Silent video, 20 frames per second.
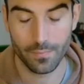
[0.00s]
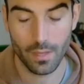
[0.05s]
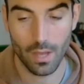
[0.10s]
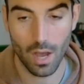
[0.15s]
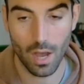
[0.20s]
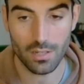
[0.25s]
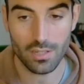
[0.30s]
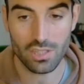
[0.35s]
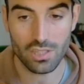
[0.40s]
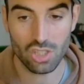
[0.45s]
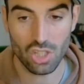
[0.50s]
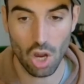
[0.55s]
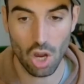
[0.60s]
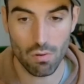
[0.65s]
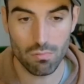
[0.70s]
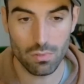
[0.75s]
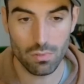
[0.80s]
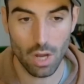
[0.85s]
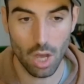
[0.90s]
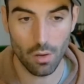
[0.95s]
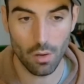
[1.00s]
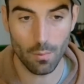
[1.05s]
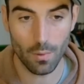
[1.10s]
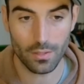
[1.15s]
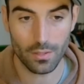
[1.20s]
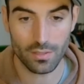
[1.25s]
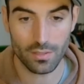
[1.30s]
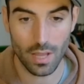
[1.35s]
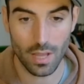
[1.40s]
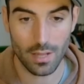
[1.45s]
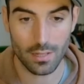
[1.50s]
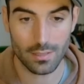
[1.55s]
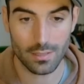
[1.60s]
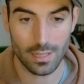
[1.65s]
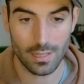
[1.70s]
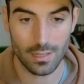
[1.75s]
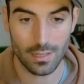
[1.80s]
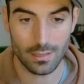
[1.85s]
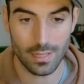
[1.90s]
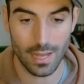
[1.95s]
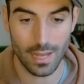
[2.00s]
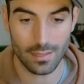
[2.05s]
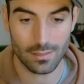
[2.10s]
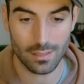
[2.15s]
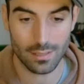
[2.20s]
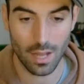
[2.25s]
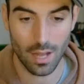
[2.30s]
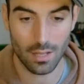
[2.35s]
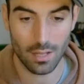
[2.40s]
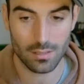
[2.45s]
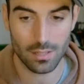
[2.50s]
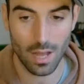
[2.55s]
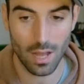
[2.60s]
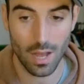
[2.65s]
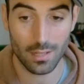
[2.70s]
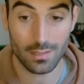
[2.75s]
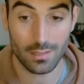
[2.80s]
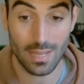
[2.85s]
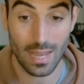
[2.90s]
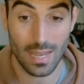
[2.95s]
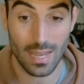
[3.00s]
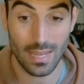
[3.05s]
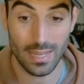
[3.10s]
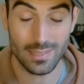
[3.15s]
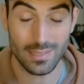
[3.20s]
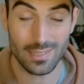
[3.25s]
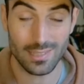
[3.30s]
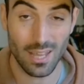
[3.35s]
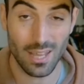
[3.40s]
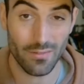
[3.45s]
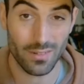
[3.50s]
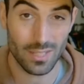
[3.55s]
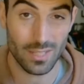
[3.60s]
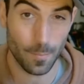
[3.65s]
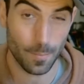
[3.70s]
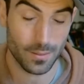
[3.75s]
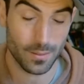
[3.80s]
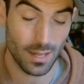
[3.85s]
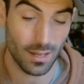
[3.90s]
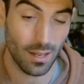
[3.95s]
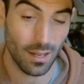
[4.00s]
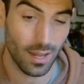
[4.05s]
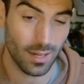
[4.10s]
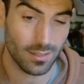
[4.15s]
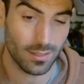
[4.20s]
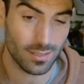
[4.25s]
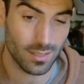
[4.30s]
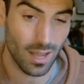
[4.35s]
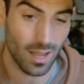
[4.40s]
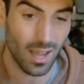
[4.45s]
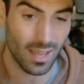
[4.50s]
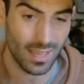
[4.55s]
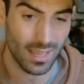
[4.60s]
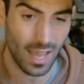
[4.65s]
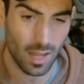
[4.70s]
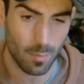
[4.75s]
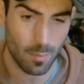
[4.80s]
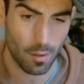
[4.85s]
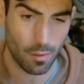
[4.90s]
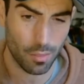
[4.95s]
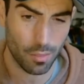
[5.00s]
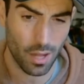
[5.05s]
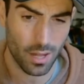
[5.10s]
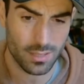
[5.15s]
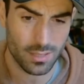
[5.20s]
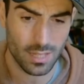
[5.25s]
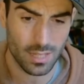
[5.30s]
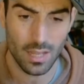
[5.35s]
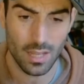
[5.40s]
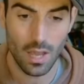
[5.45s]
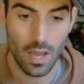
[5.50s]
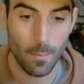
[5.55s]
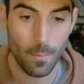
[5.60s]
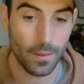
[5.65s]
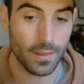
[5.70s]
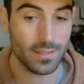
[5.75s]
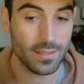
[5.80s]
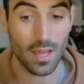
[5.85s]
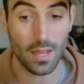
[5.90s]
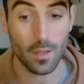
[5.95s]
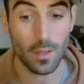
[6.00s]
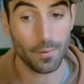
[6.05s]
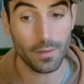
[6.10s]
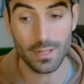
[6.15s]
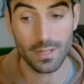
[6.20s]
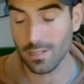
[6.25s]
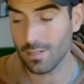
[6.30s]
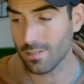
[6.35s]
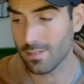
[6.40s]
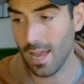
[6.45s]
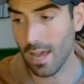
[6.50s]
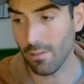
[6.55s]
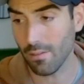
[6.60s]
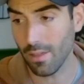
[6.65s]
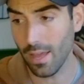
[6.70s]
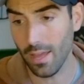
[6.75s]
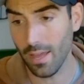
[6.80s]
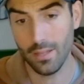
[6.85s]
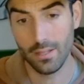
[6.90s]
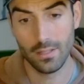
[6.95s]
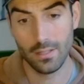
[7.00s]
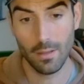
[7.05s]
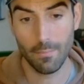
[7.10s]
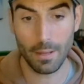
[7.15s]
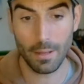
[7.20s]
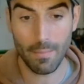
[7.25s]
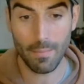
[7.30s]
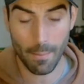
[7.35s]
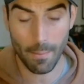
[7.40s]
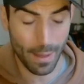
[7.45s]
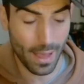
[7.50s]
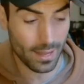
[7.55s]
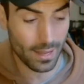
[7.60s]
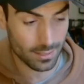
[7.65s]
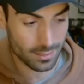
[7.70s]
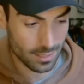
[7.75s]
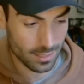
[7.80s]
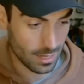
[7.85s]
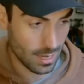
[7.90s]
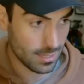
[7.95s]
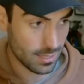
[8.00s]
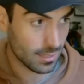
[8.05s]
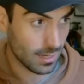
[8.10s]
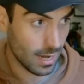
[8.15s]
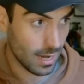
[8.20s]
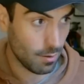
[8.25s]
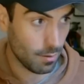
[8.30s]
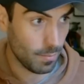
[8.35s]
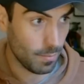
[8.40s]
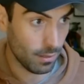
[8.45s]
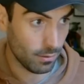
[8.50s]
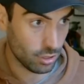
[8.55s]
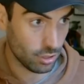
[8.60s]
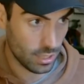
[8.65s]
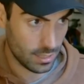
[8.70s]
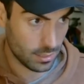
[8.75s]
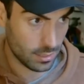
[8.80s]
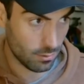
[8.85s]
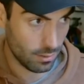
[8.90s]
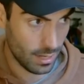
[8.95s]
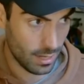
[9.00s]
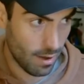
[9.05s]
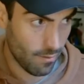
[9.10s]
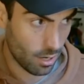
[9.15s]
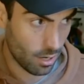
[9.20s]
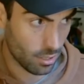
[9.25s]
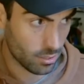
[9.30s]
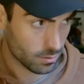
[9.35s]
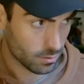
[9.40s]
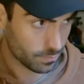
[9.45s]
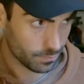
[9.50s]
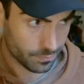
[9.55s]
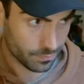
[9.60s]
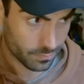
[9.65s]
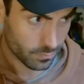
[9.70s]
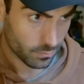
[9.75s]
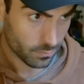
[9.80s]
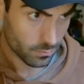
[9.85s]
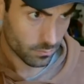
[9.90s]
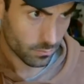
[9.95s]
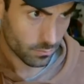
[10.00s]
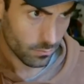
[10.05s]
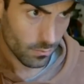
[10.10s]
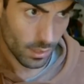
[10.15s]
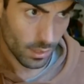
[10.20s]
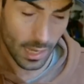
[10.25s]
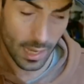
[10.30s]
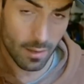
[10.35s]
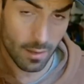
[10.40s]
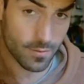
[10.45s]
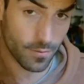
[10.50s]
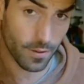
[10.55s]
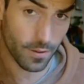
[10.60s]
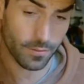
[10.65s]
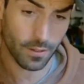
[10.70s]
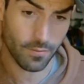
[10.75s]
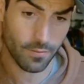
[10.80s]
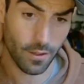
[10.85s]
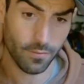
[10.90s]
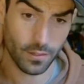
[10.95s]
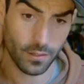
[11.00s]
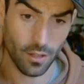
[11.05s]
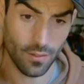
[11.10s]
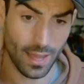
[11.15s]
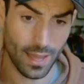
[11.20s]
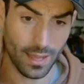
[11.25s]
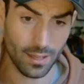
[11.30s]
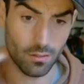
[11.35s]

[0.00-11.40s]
I just don't know with certainty that Diaz starts. Like I'd say he's 70% likely to start, Gakpo 30, but there's other predictors out there. Big Man Backer said yesterday with me on Chasing Green Arrows, he's 50-50 on that